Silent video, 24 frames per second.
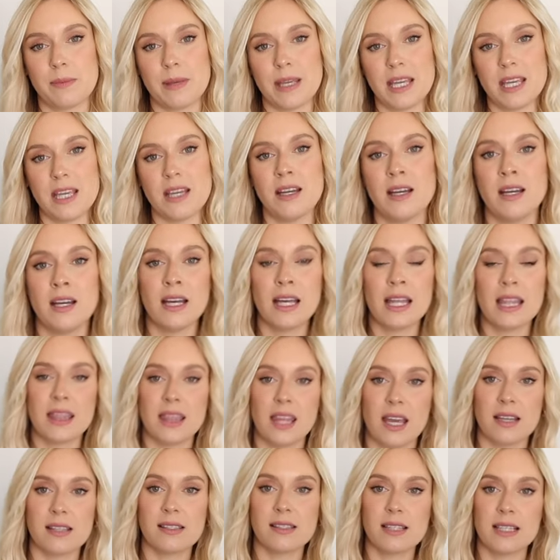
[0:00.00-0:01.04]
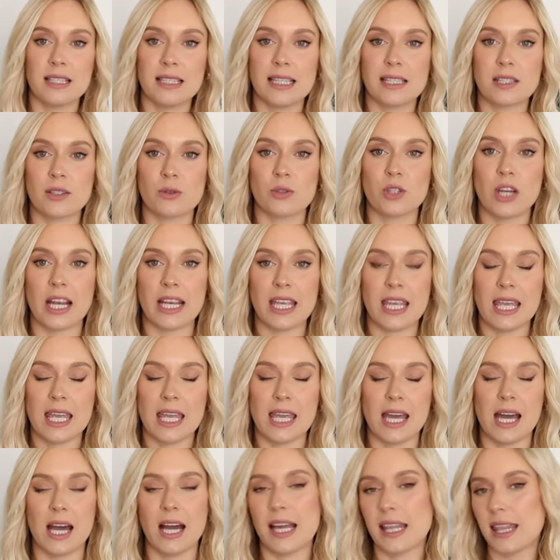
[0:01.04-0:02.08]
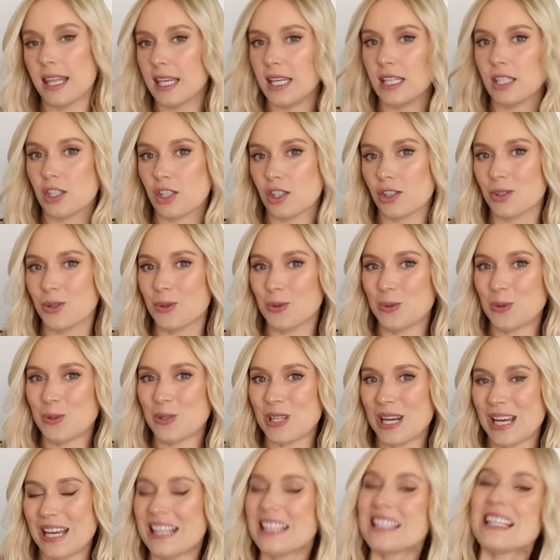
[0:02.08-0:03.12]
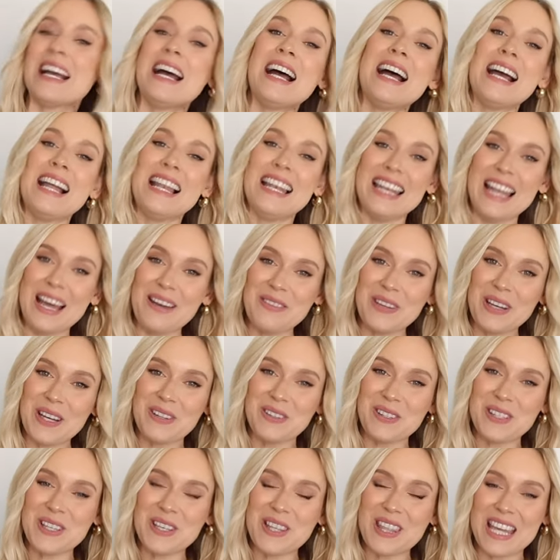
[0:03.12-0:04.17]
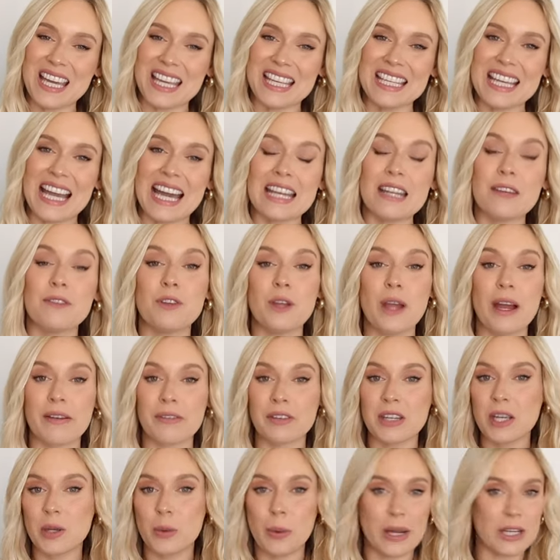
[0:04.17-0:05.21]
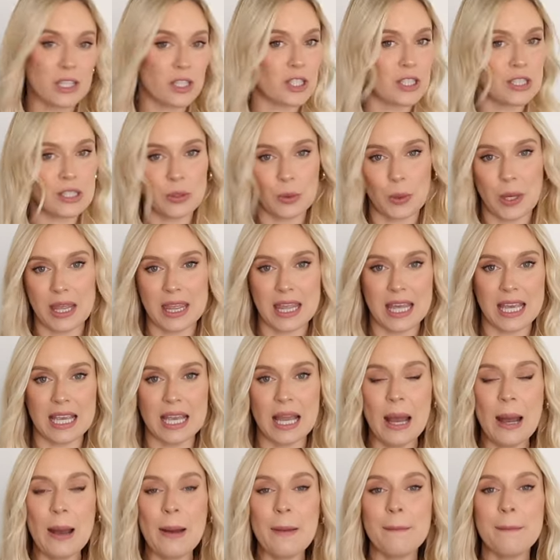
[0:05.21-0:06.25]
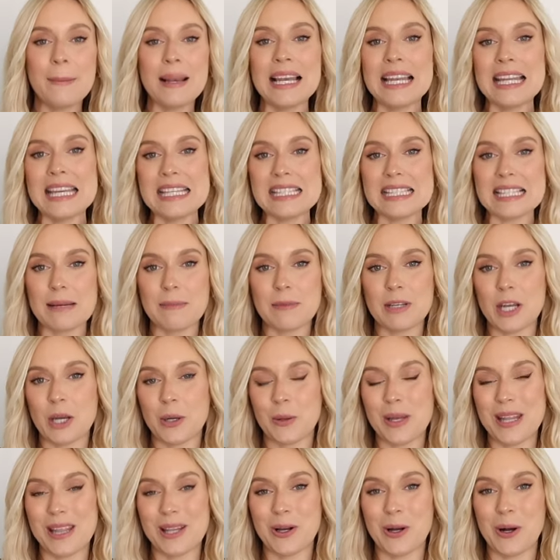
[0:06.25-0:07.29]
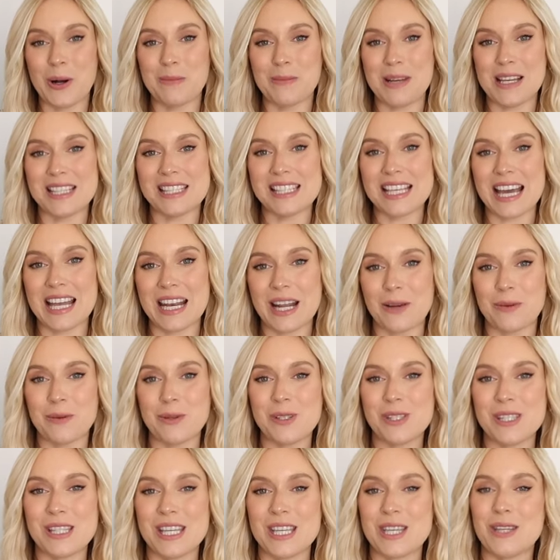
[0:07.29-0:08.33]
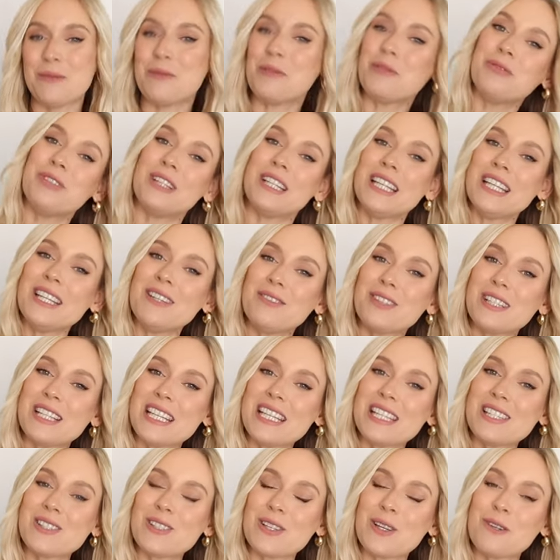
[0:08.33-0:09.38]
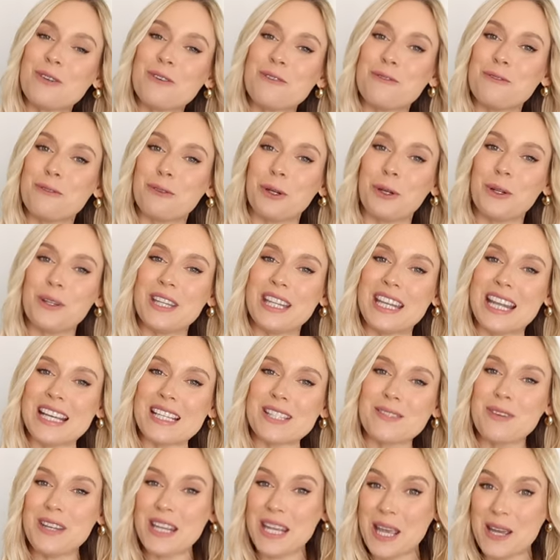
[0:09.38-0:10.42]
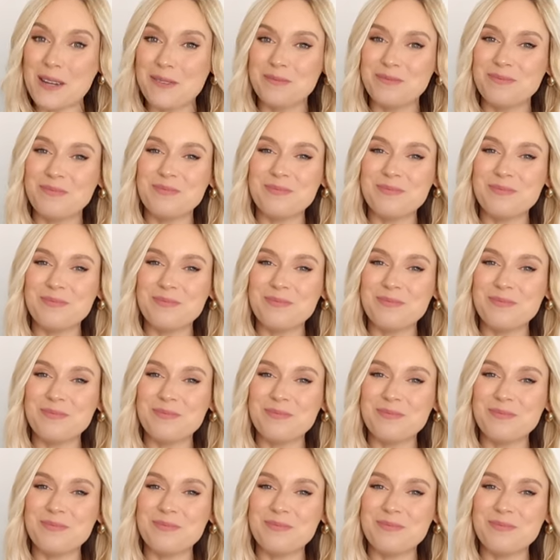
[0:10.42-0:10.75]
be this little jacket here. I think it's just gorgeous. Let me know what you think. And if you have any questions or anything, please let me know in the comments, and I will see you really, really soon for the next video.